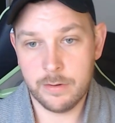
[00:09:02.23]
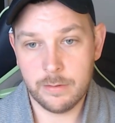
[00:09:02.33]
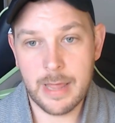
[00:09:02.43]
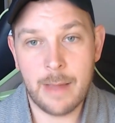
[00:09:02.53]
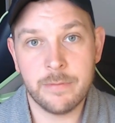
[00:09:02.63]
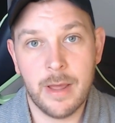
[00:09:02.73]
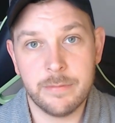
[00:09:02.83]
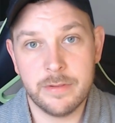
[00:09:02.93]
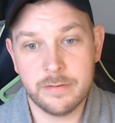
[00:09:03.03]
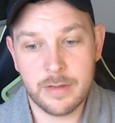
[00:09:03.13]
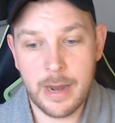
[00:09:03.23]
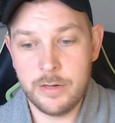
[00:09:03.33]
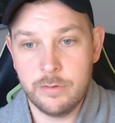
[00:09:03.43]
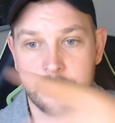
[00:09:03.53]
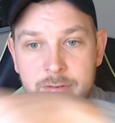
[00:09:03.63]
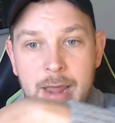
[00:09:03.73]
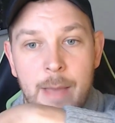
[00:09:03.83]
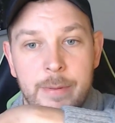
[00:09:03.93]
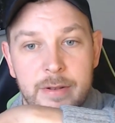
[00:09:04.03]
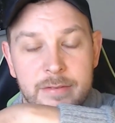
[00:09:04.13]
laptop to the side, you'd
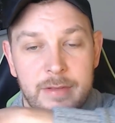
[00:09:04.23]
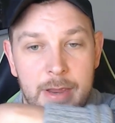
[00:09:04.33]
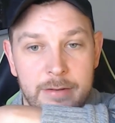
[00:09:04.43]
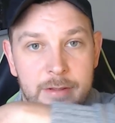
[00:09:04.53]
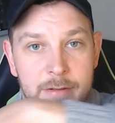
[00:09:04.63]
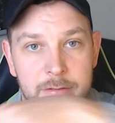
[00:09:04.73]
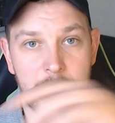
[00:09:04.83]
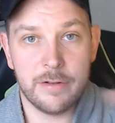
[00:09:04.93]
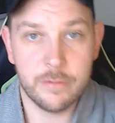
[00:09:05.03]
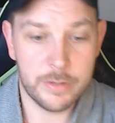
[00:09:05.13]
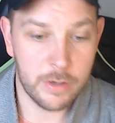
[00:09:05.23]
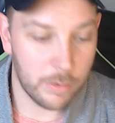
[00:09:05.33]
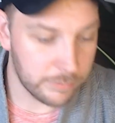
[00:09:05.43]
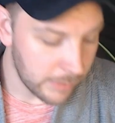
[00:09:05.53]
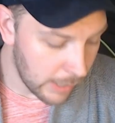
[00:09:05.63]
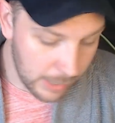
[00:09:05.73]
snap it and say it's to the side so it knows.